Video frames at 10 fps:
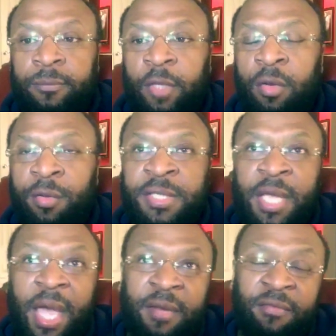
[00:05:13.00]
You know, it's
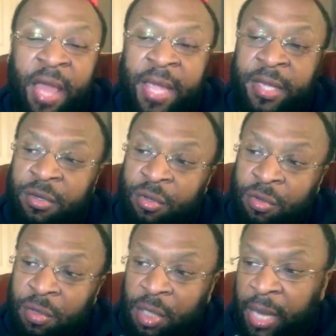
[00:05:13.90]
kind of like, you know,
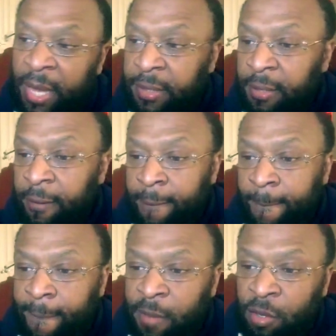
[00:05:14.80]
you look at
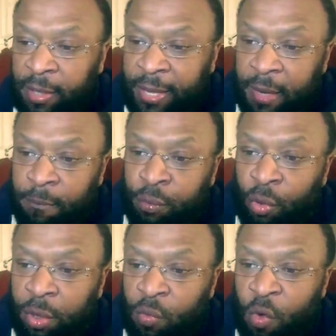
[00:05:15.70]
a
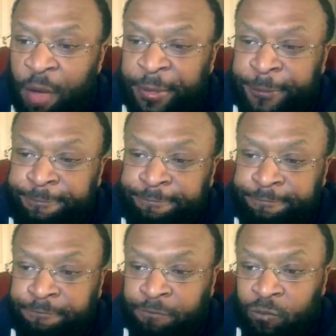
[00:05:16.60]
broken woman,
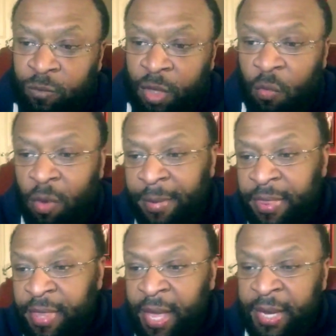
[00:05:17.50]
a
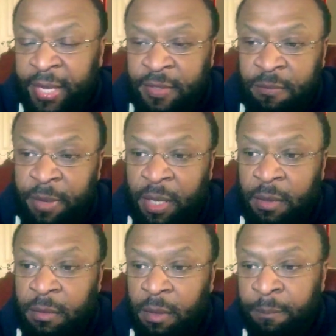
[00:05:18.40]
woman that has
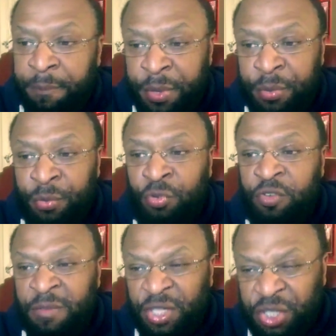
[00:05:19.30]
been
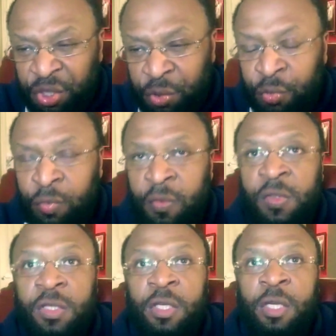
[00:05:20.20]
abused,
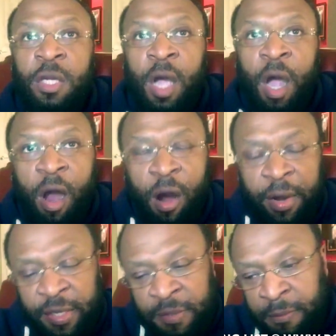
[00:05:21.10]
misused,
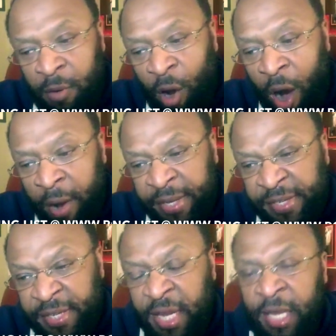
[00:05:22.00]
heart
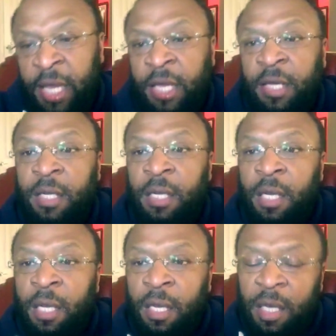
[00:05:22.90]
is aching,
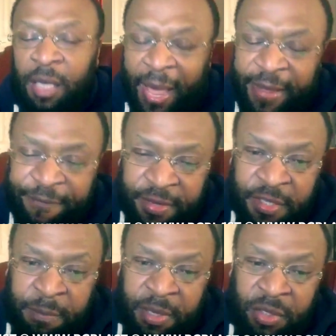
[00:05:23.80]
life
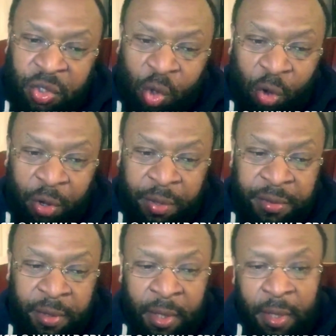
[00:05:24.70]
has been
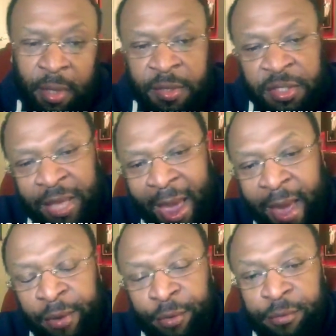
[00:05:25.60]
torn, it's
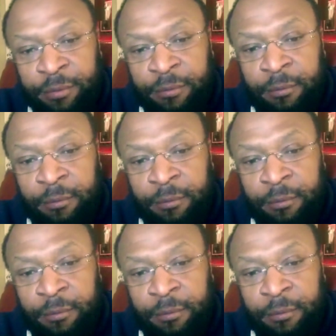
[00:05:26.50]
tattered.